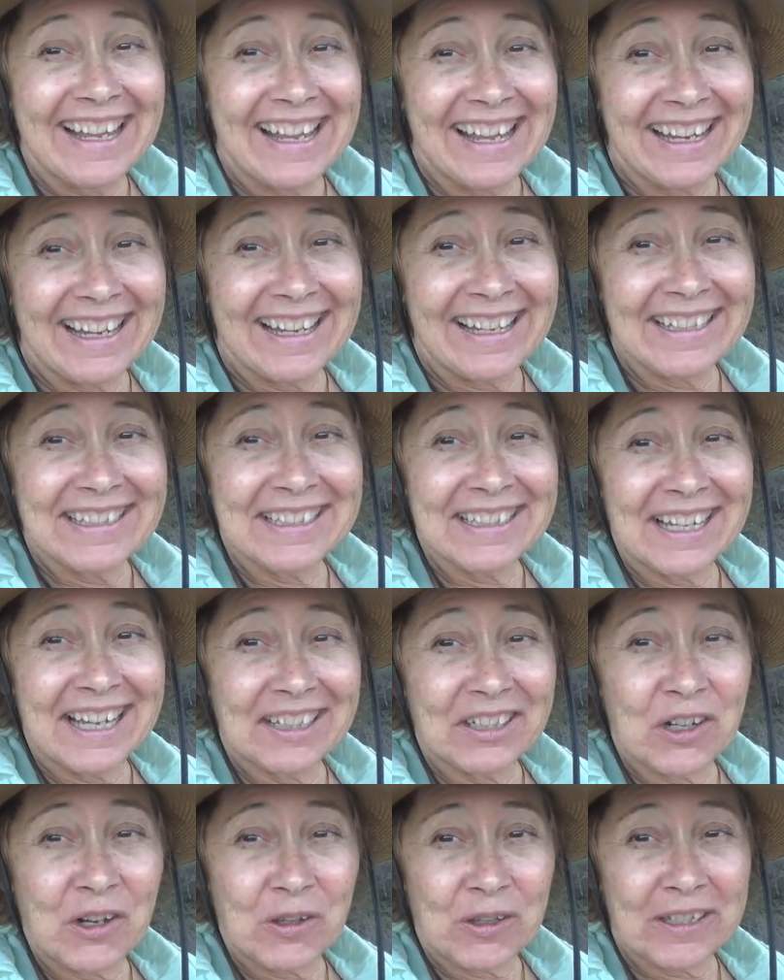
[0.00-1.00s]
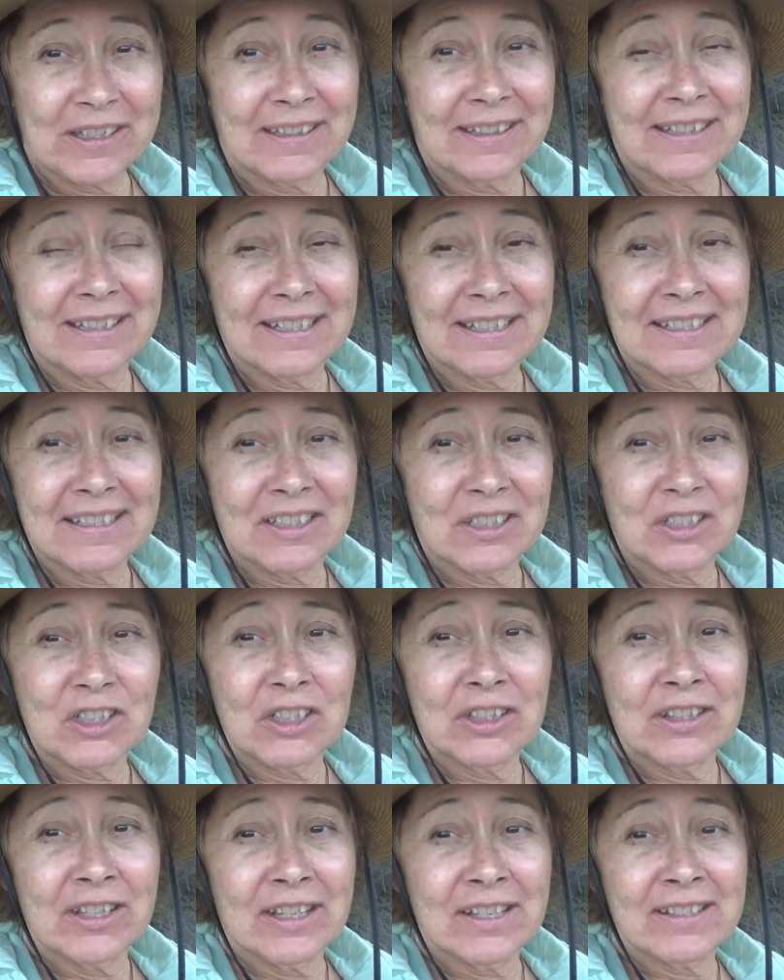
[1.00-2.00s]
And I call it the,
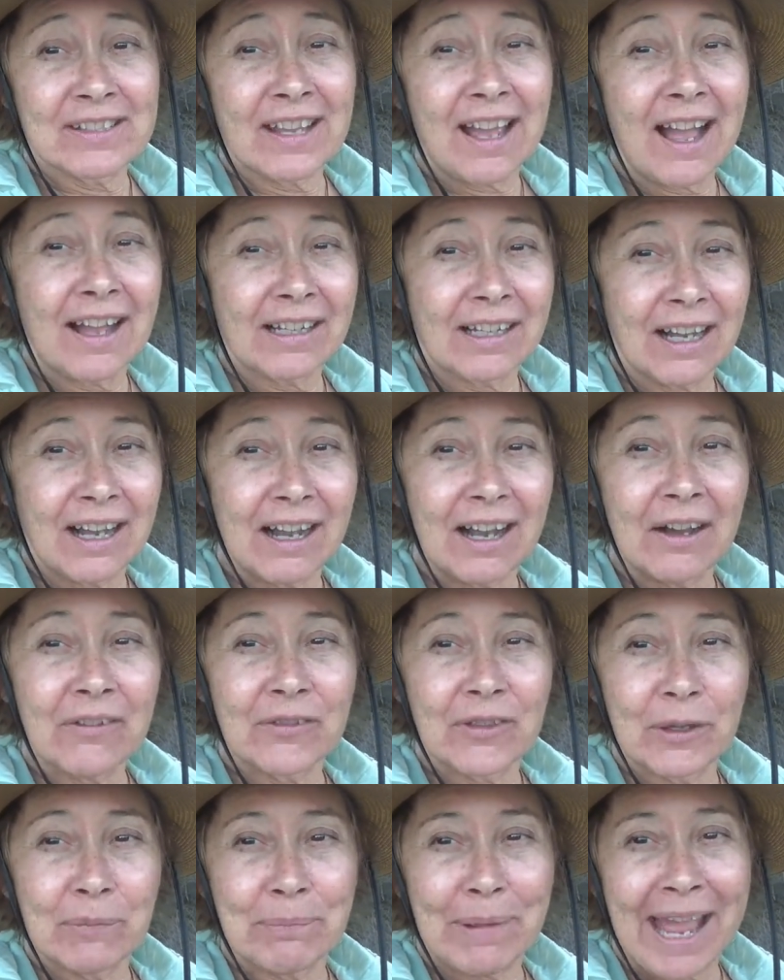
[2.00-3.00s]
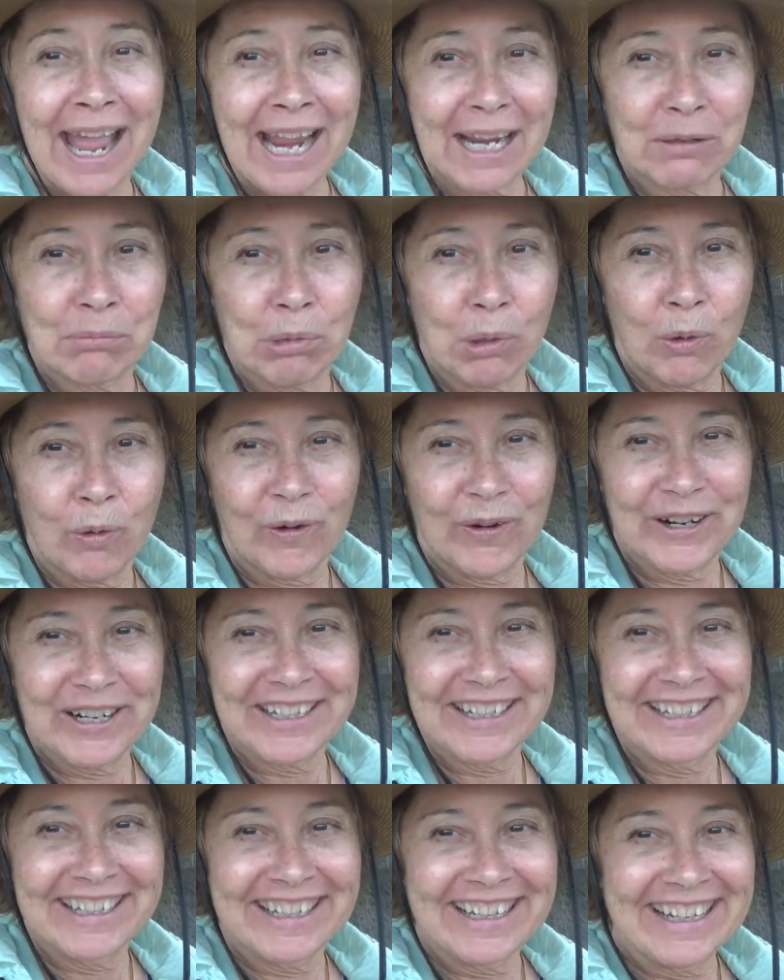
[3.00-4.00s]
the saga of the
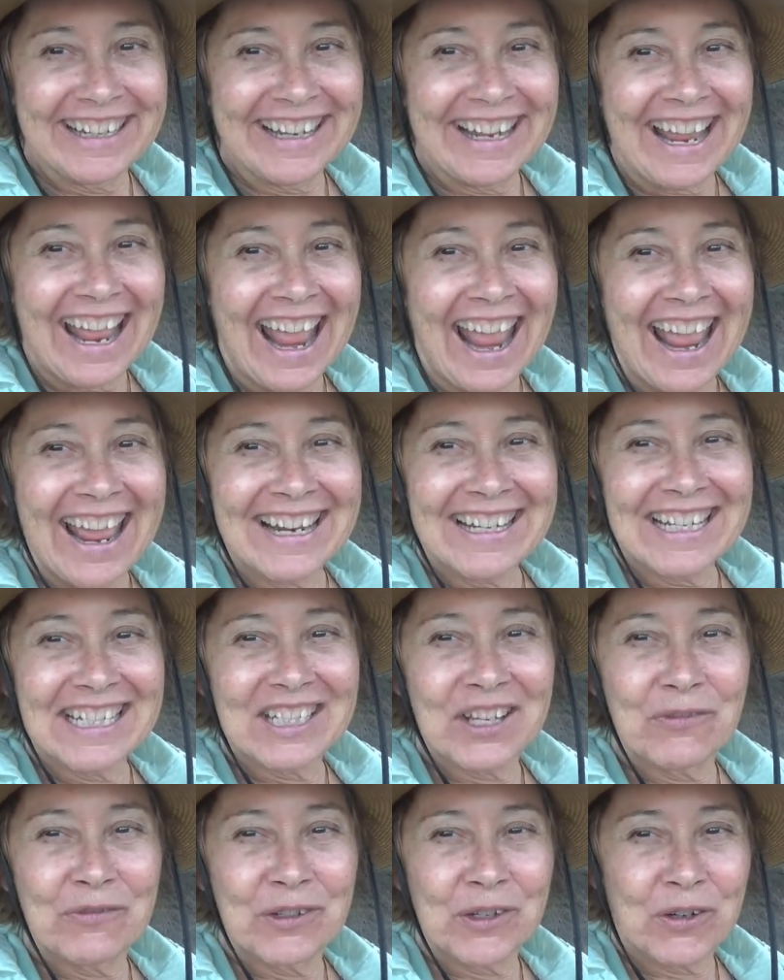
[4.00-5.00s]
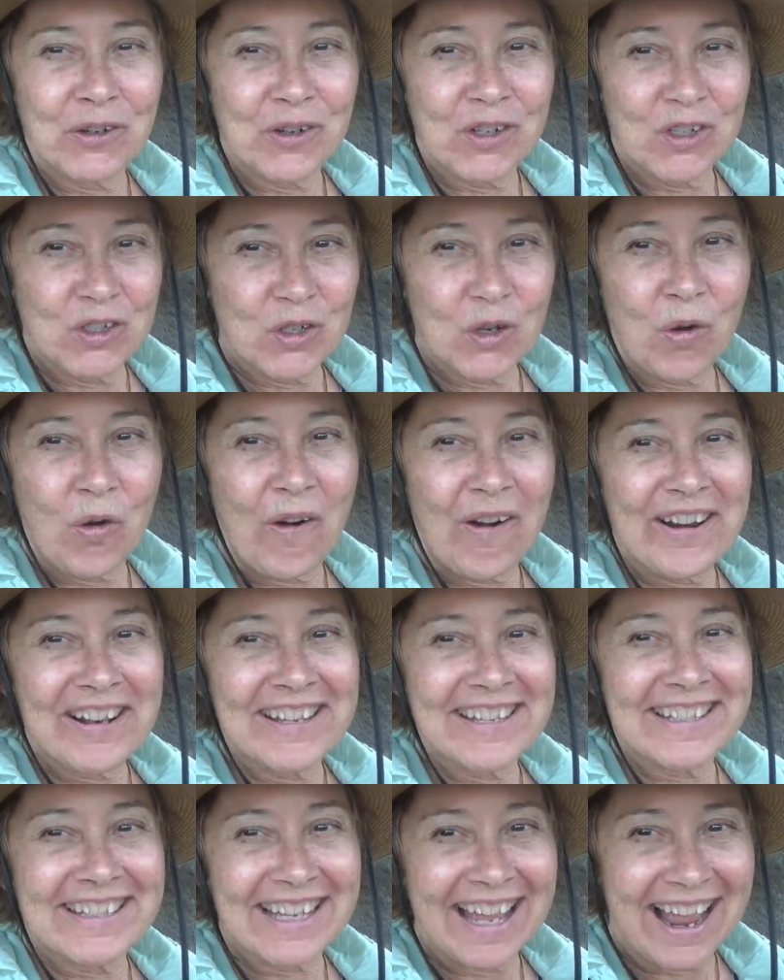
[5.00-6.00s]
backboard. And it's a very
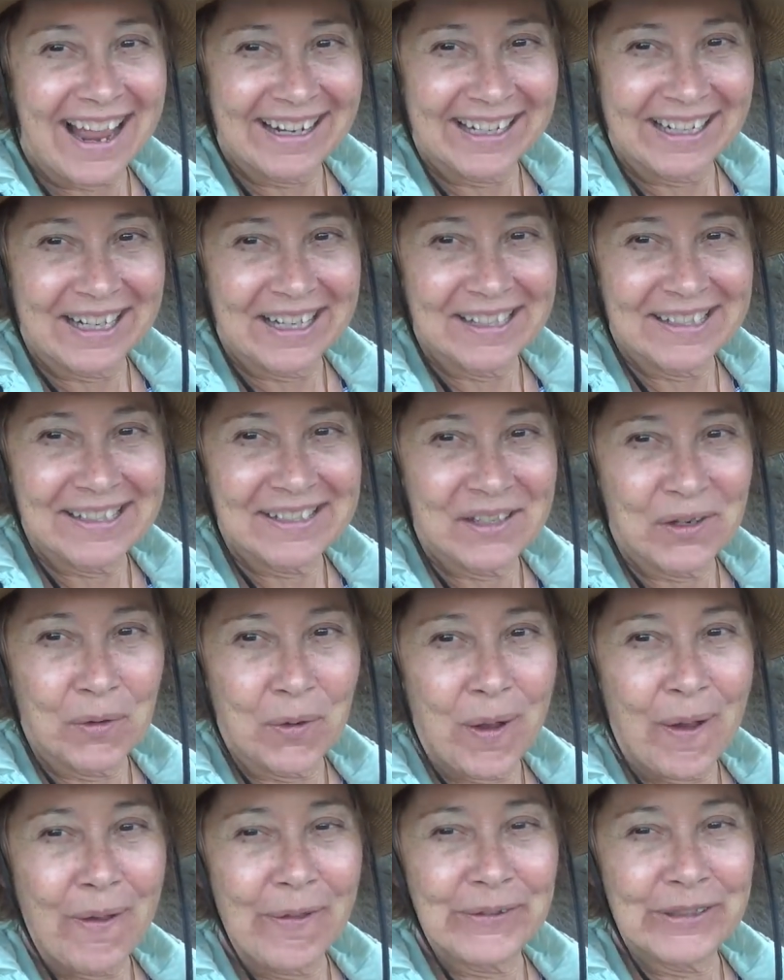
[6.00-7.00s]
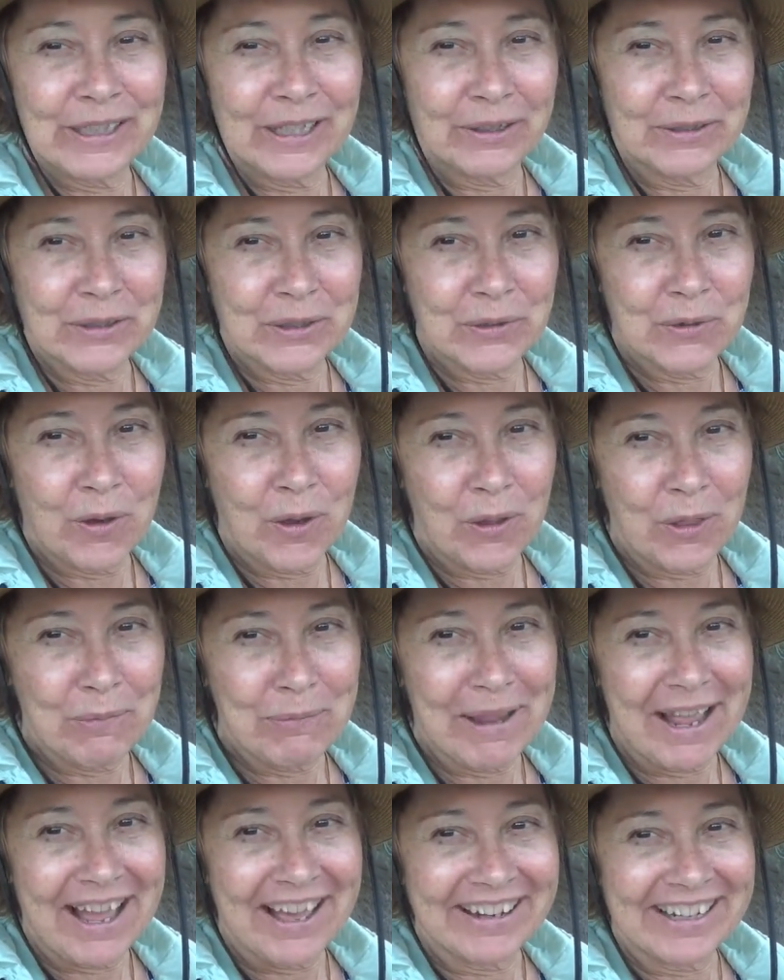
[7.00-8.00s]
short saga, so I'll tell you all
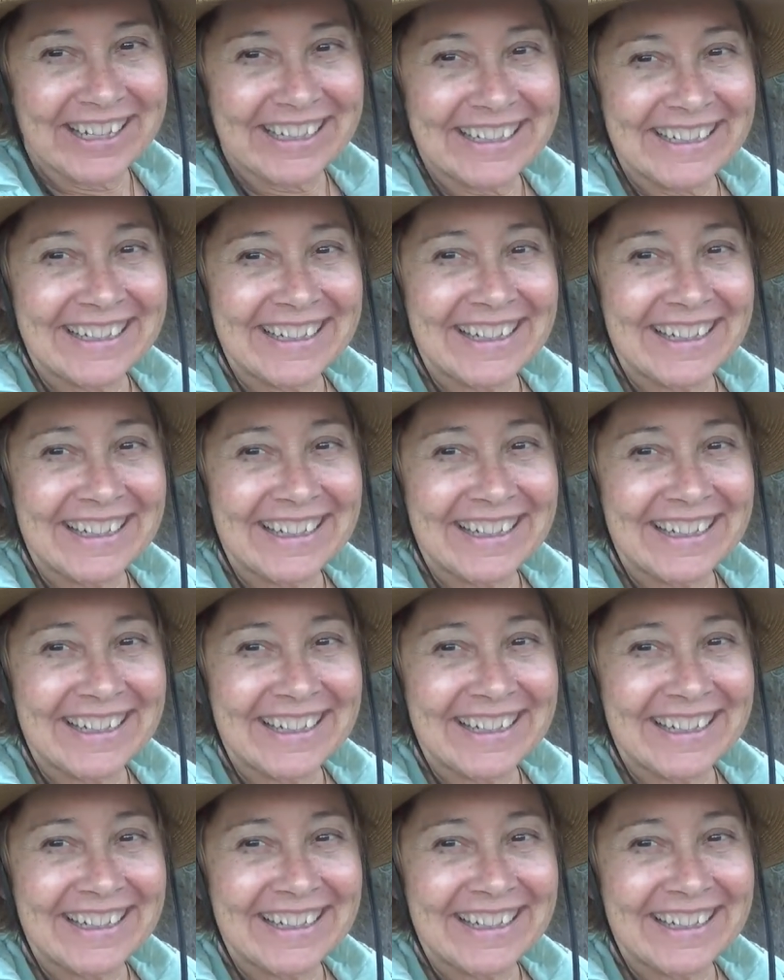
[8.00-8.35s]
about it.